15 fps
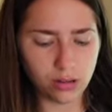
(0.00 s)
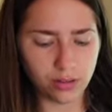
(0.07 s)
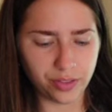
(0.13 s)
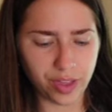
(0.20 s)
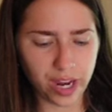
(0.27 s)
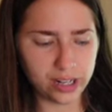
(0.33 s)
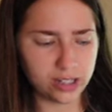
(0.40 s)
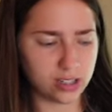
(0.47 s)

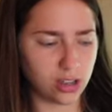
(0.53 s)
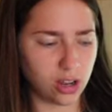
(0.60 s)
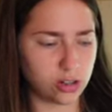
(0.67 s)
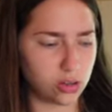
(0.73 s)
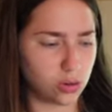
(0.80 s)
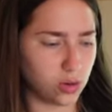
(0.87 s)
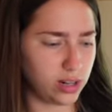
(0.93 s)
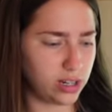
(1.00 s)
that is a
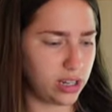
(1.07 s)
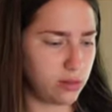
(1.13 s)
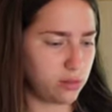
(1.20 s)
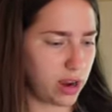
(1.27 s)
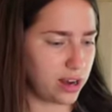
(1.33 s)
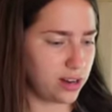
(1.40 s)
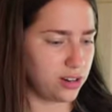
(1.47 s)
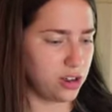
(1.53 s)
quirky
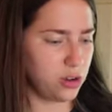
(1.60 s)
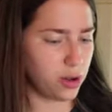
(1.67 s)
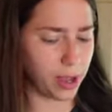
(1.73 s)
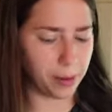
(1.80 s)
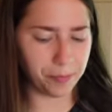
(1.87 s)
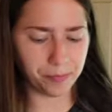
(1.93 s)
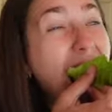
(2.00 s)
way to do it.